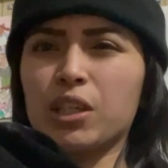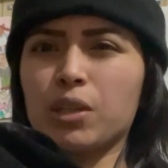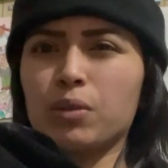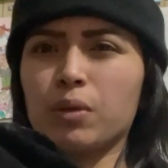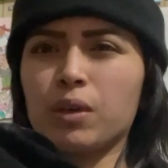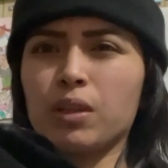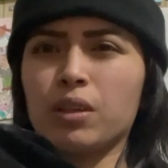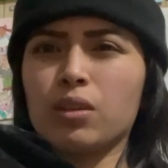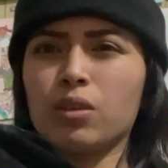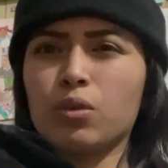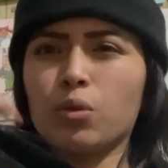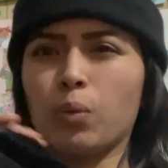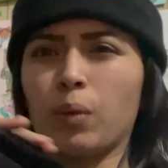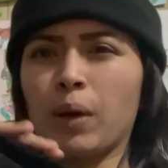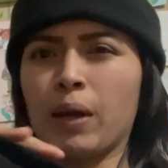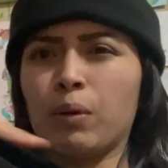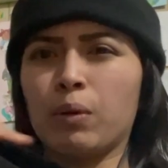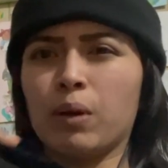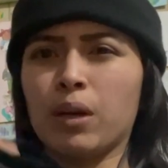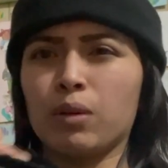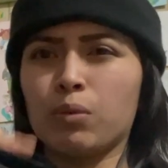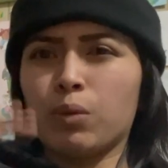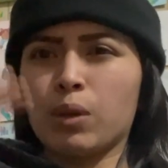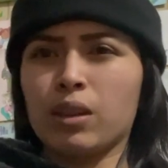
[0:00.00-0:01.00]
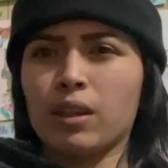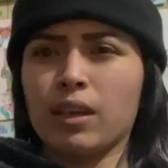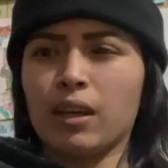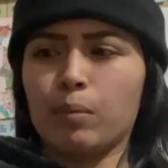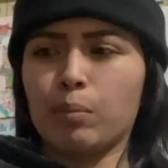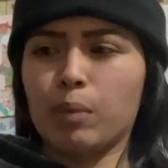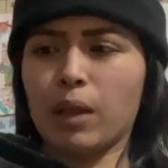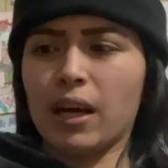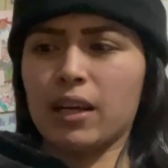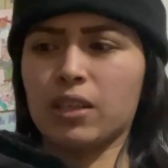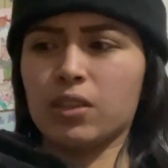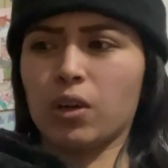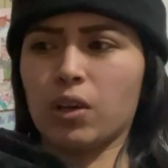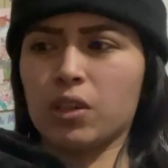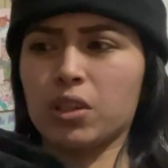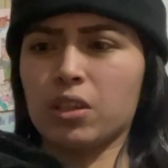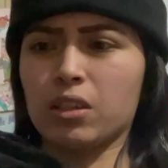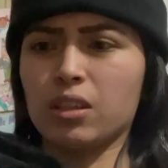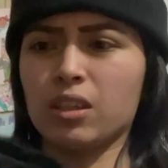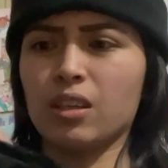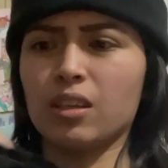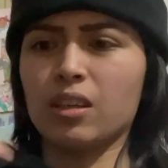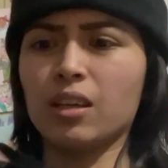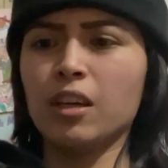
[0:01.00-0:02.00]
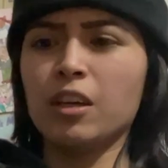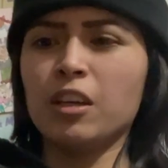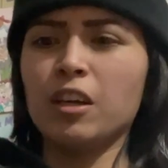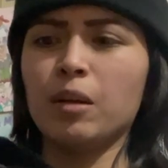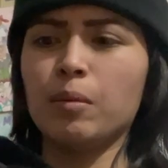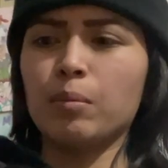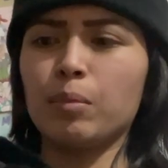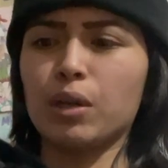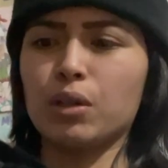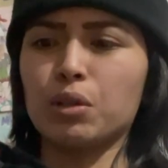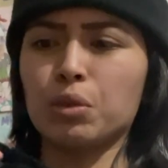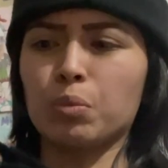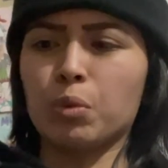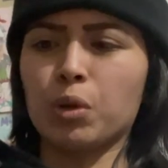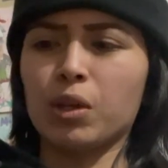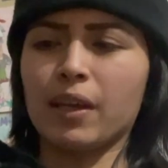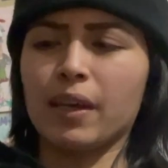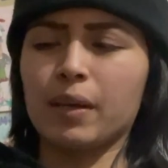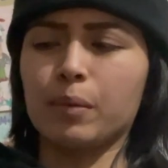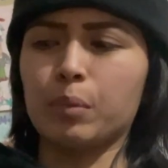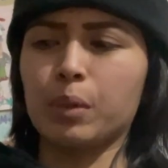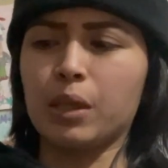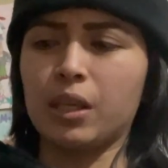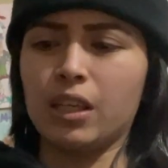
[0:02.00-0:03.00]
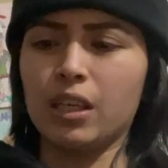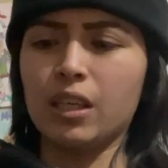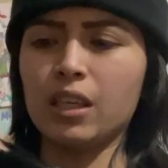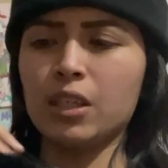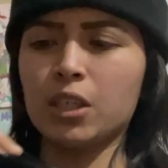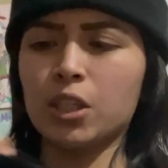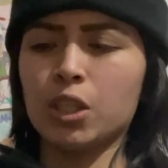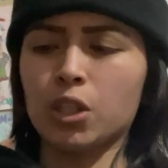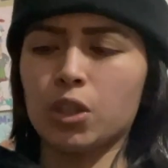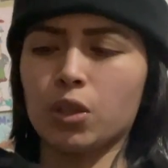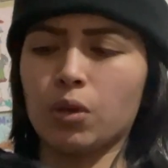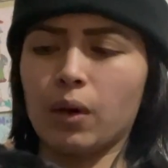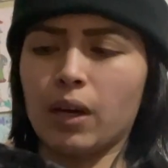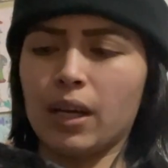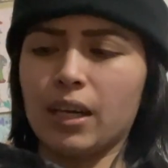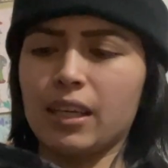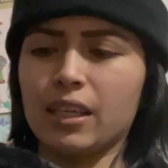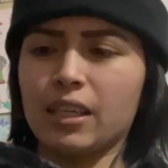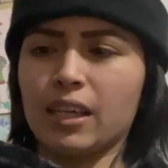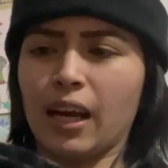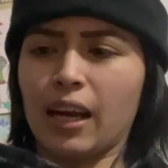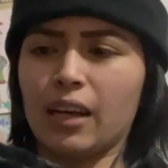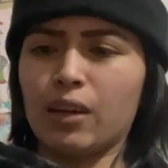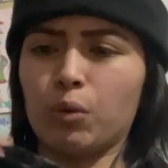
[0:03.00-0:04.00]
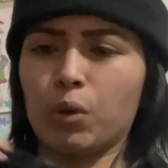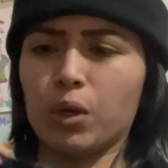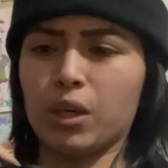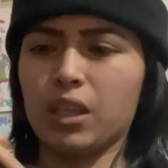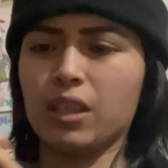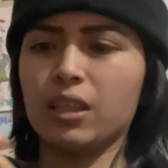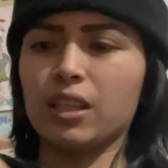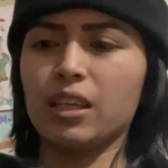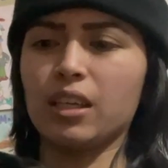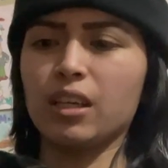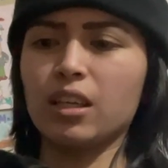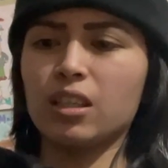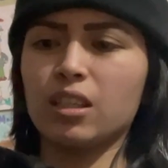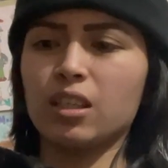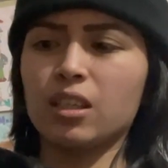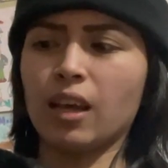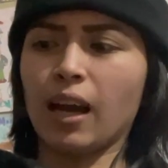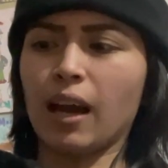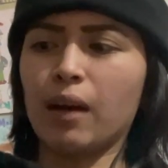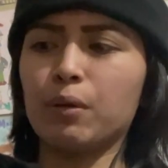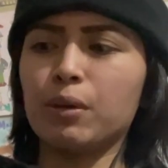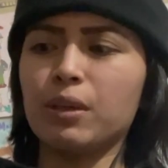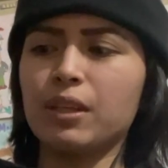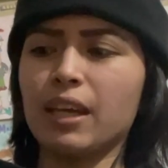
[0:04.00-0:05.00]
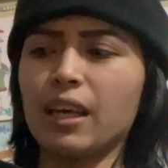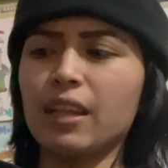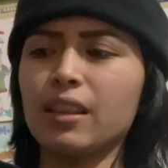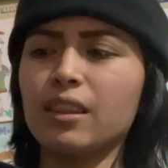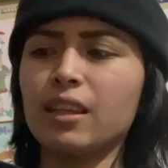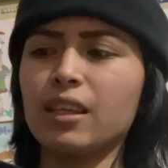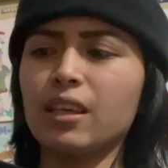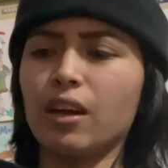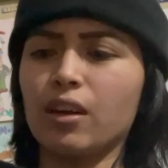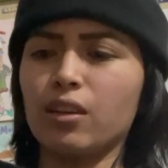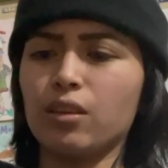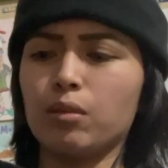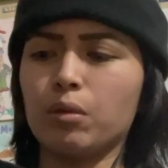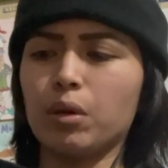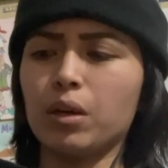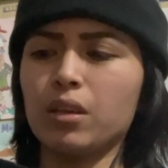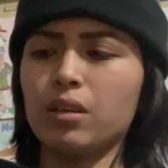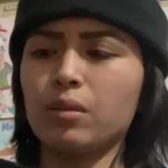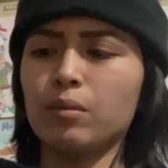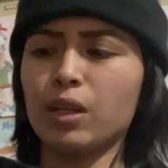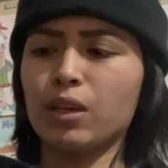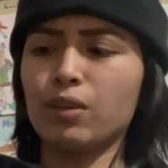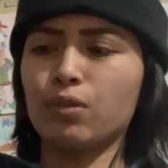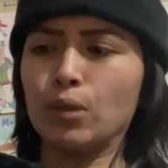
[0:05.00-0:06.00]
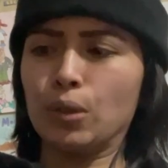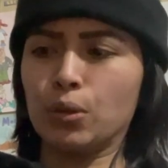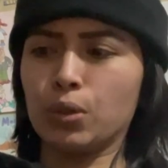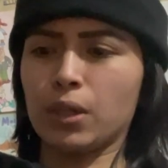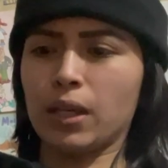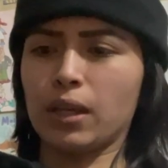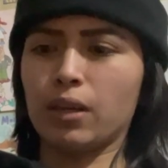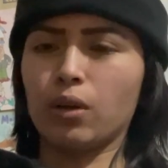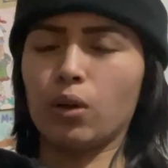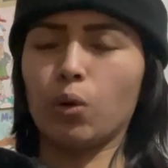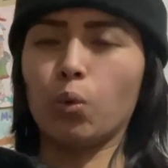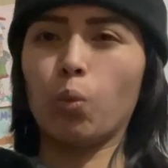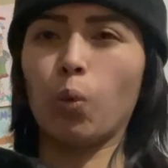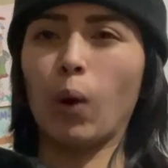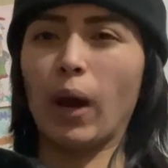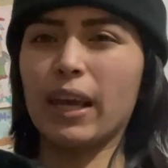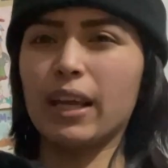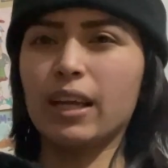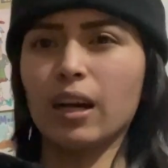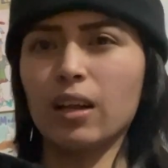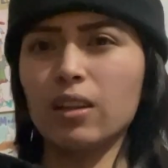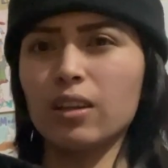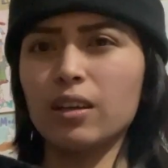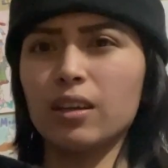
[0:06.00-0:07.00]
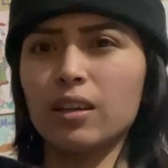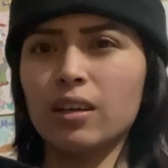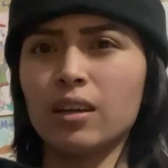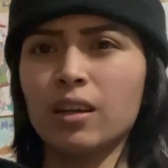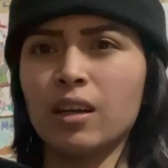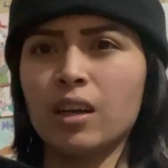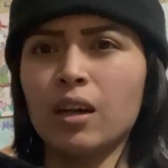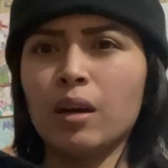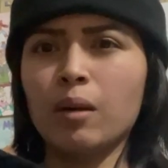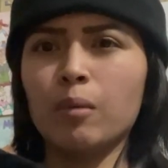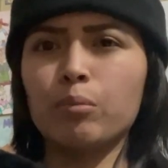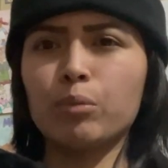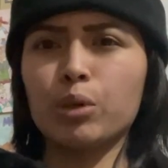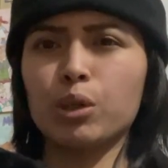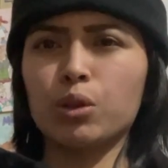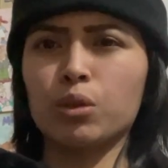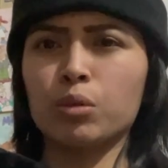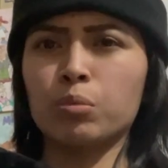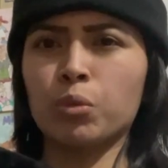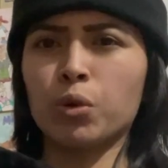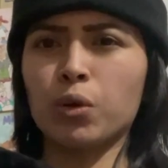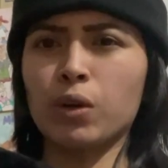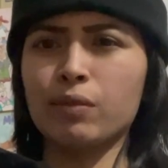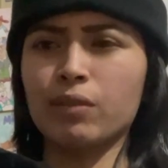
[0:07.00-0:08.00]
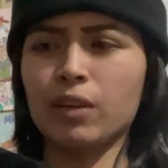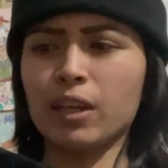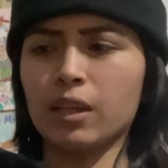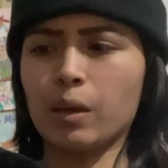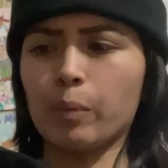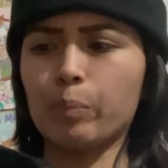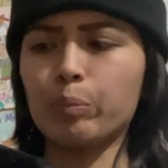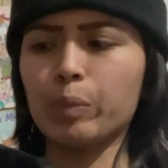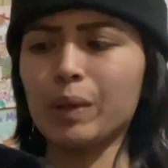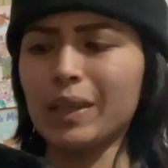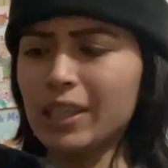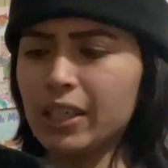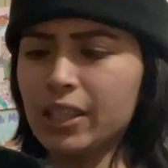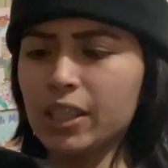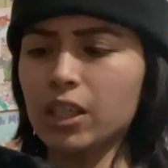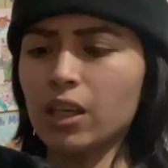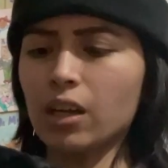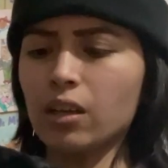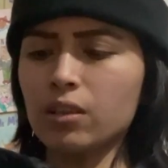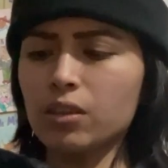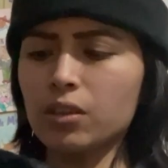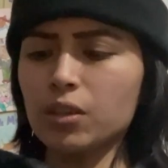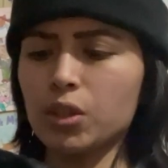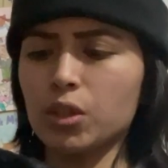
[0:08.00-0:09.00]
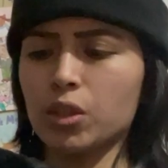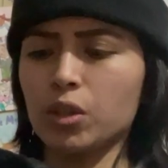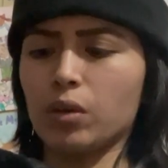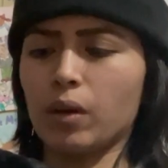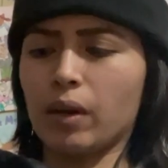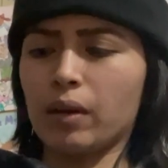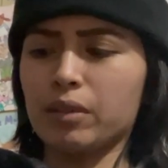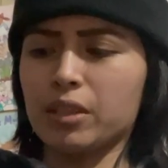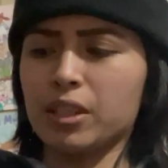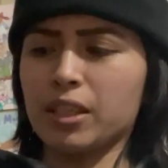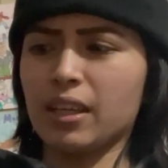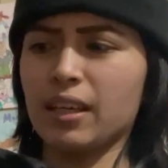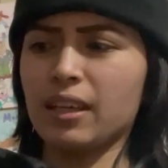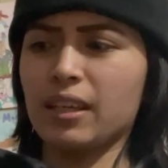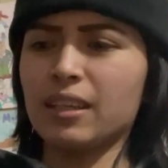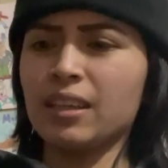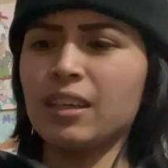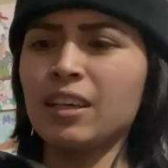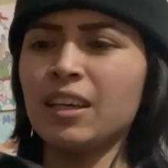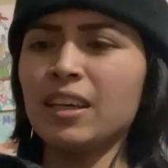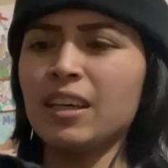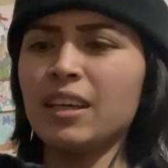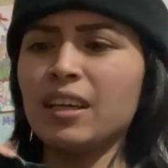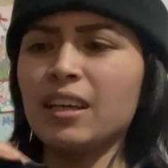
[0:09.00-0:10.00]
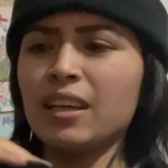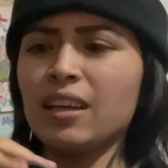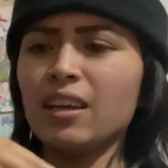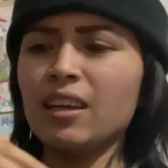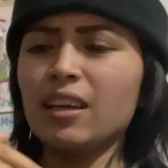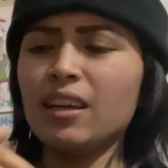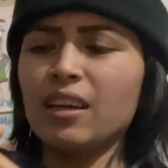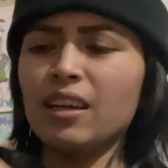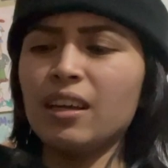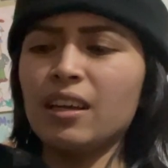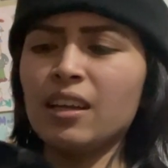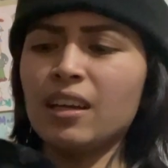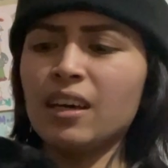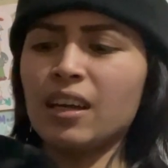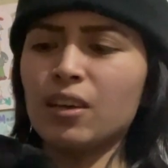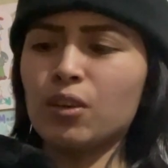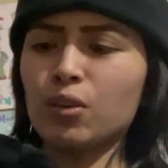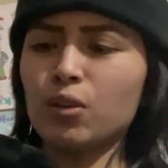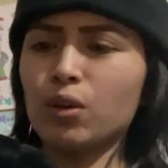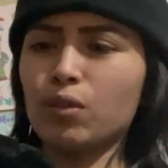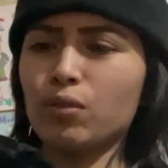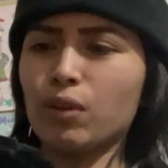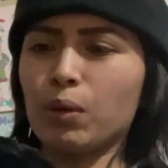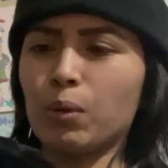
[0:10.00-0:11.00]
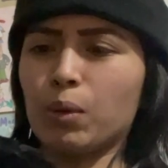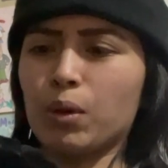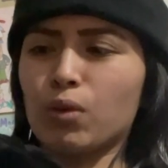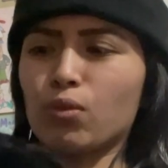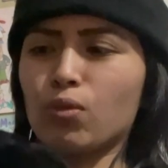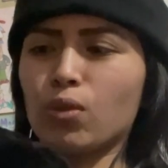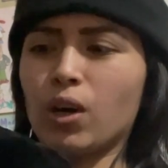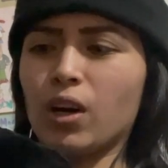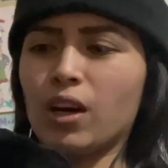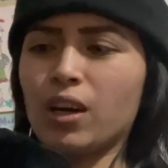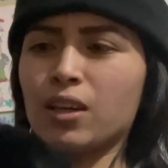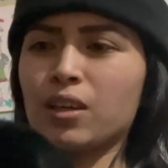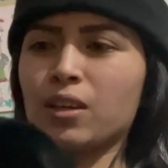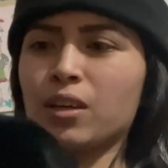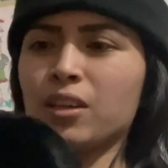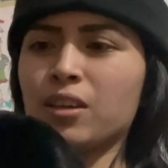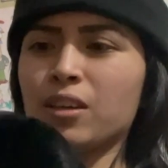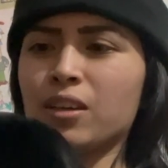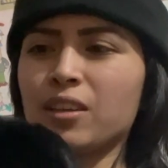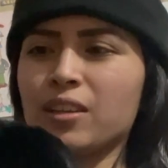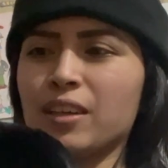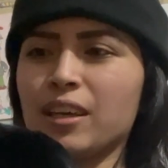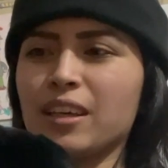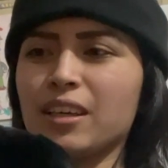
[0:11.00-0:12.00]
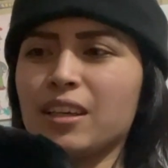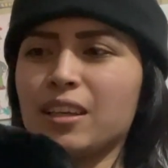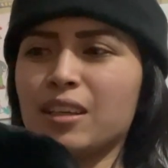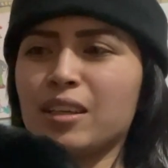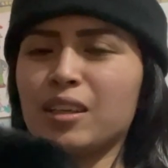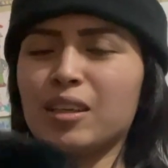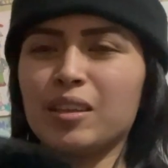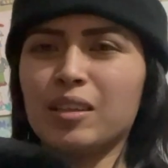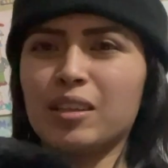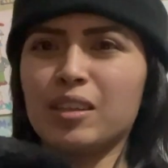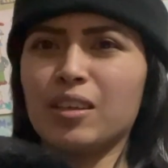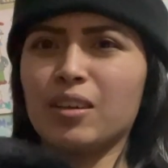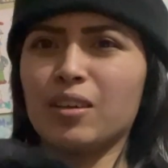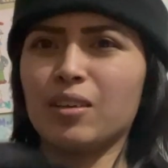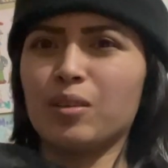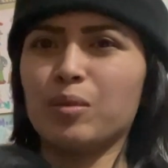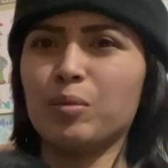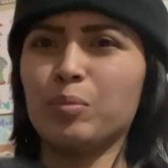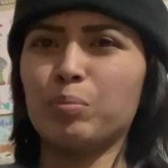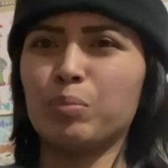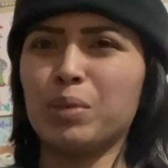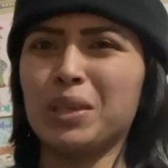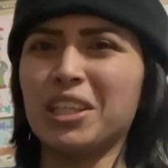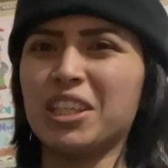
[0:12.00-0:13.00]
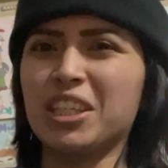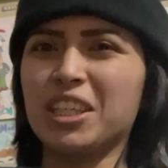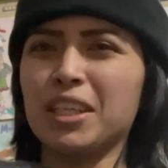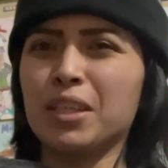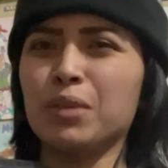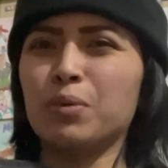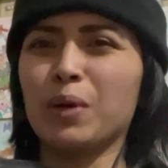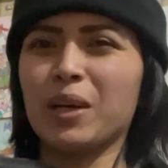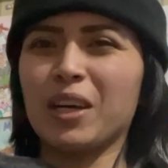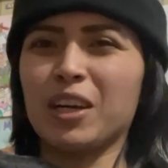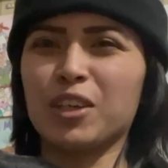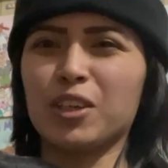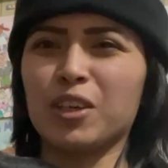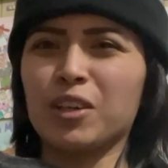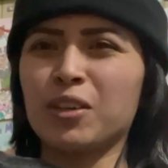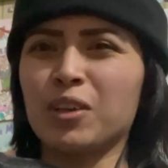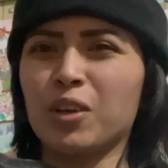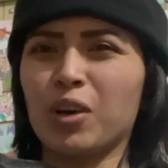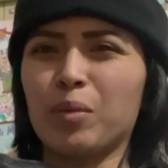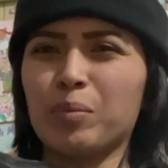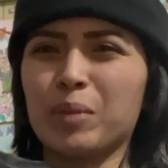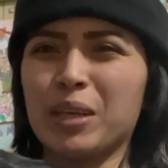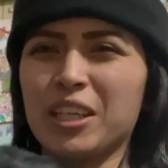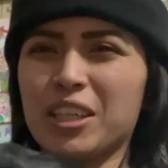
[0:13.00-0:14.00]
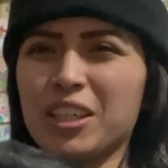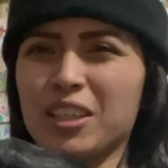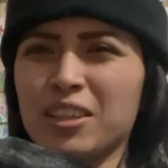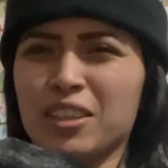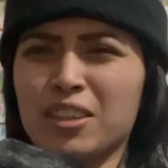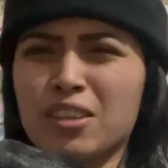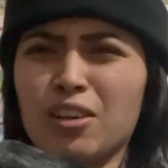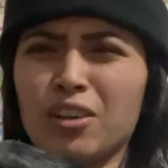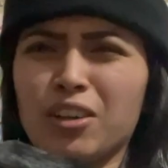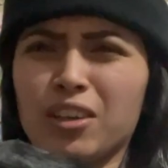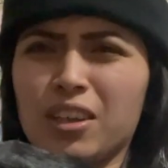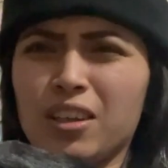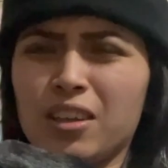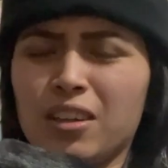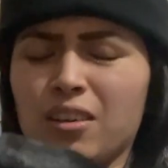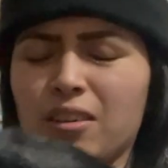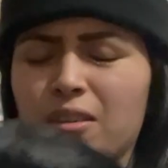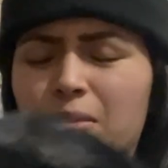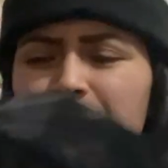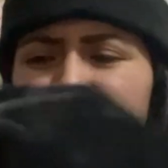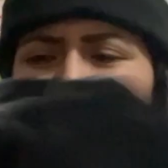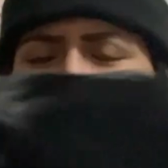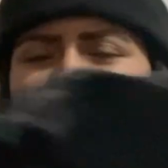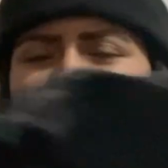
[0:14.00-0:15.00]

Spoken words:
one, the white one with like black dots on it, but it was more like peach, so I kind of wanted this. I would get the other one if it was like a white color, but it was more of like a peach color, so I was like, eh, I don't know if I want to rock like, you know, peachy 100 Dalmatians look, you know.